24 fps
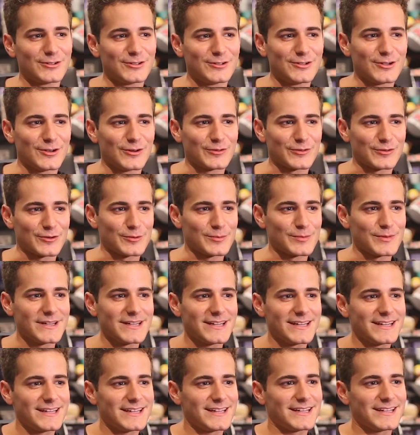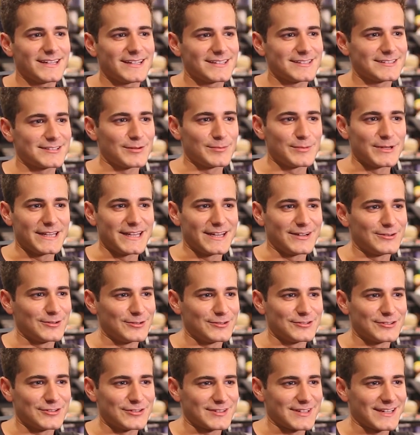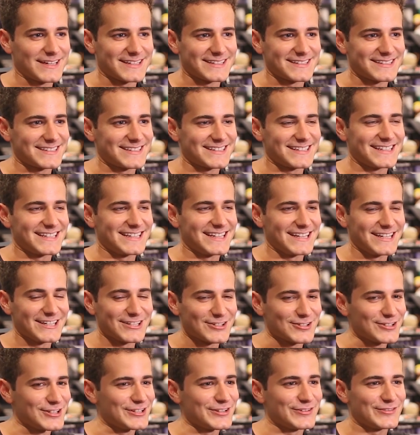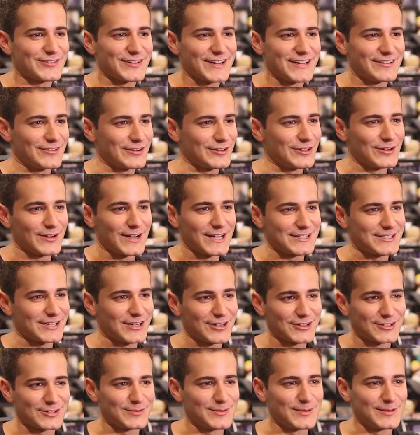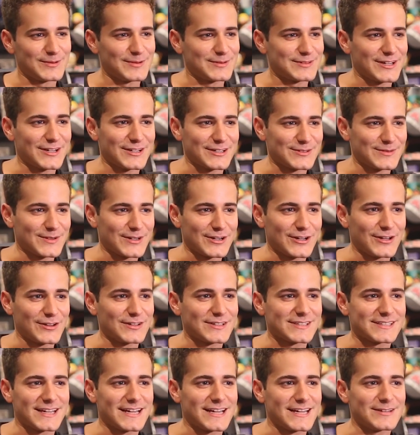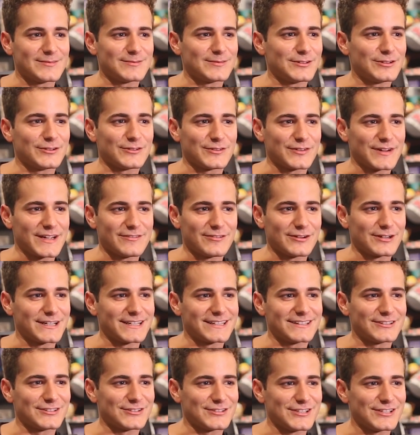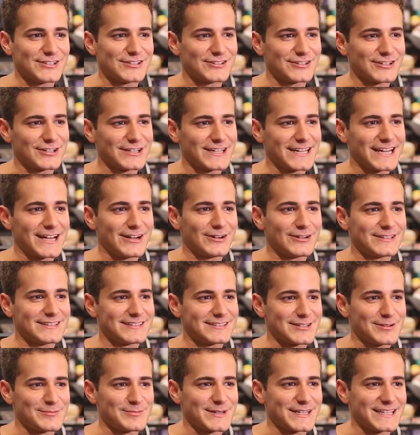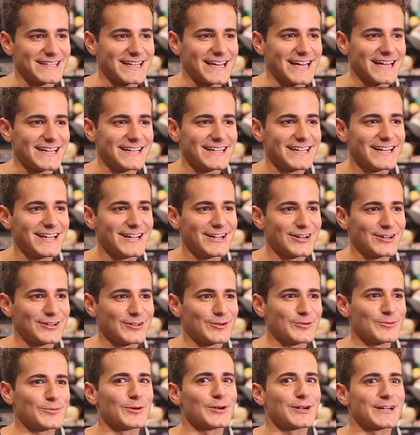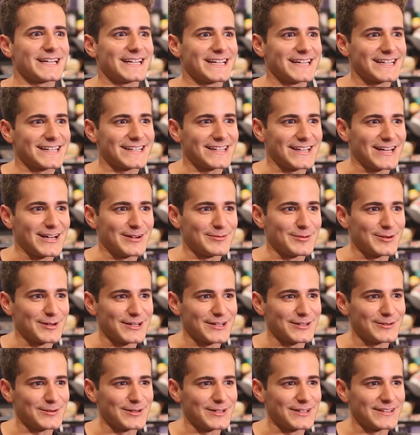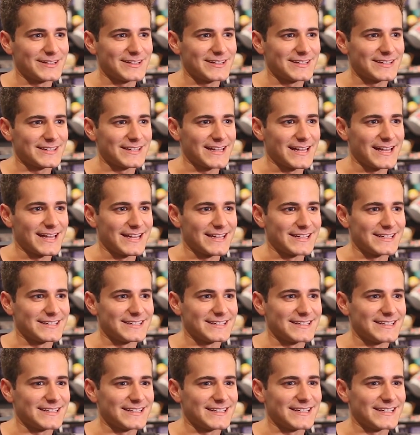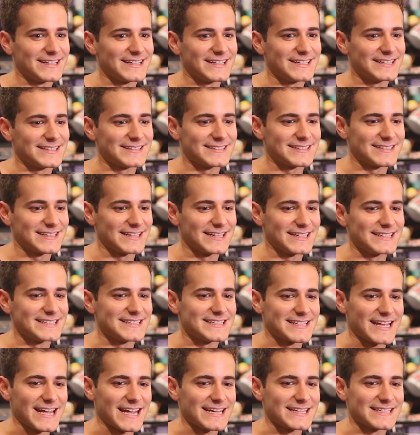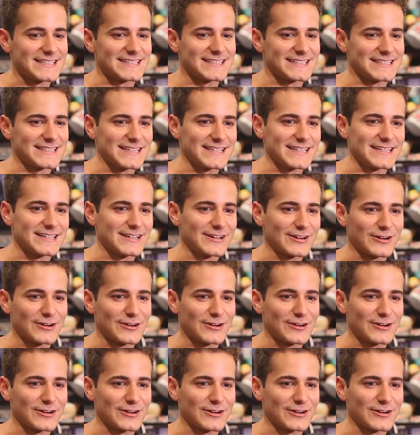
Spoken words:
You go from somebody that was just like literally your favorite, I talked about it all the time, your favorite English teacher, and now it's somebody that you're working and collaborating with. And it's insane to see